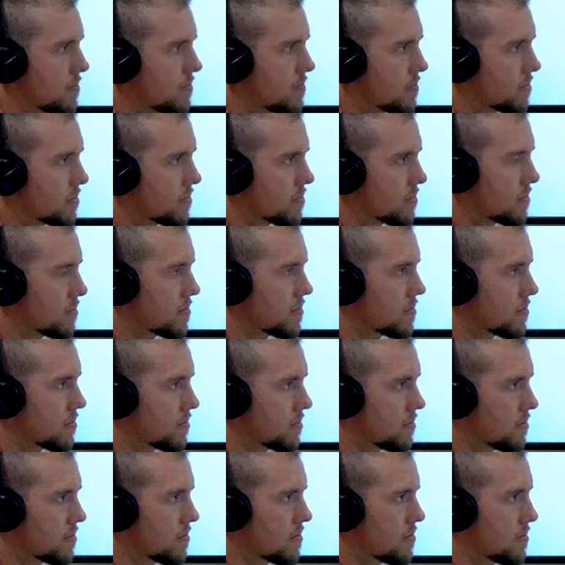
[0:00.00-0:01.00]

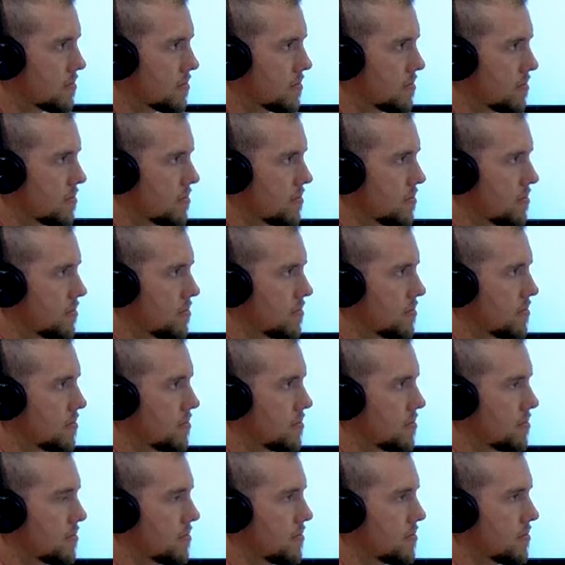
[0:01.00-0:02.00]

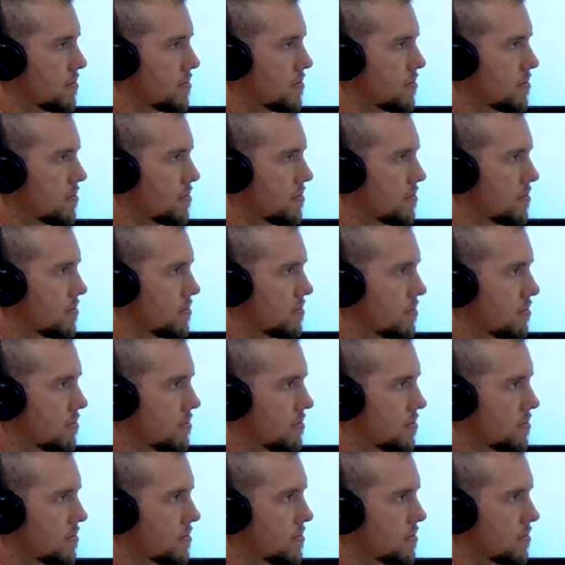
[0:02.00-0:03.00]

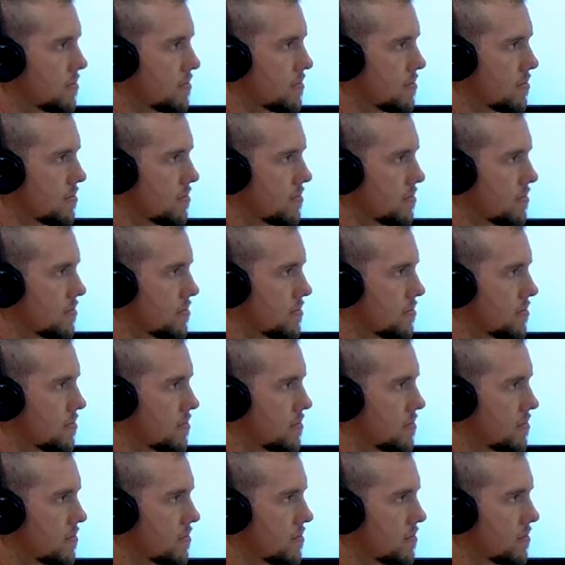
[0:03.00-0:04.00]

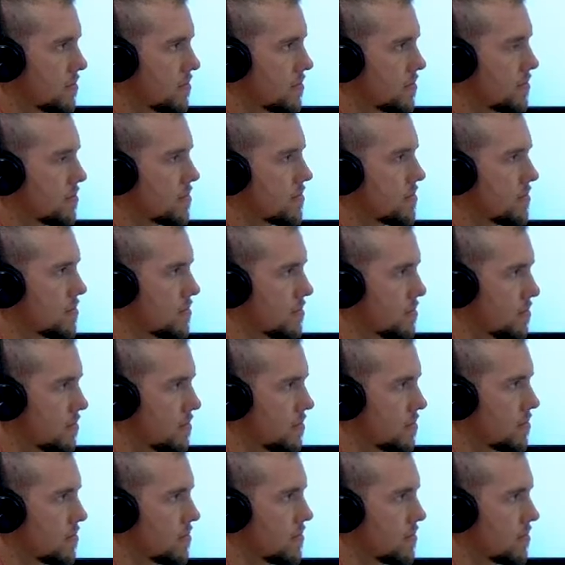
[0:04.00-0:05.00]

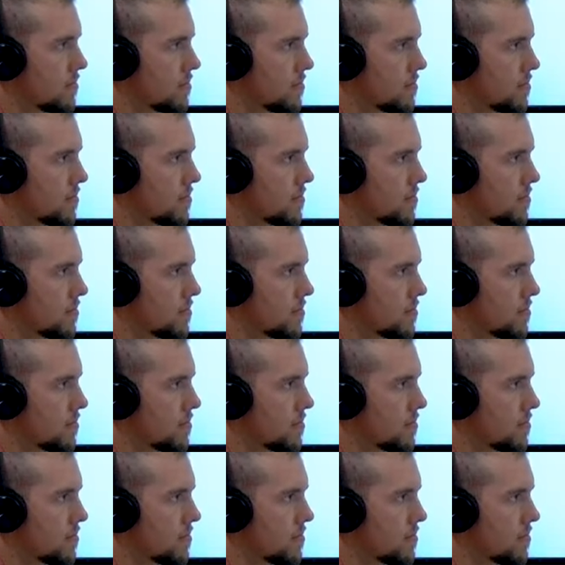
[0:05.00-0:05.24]
This person isn't speaking.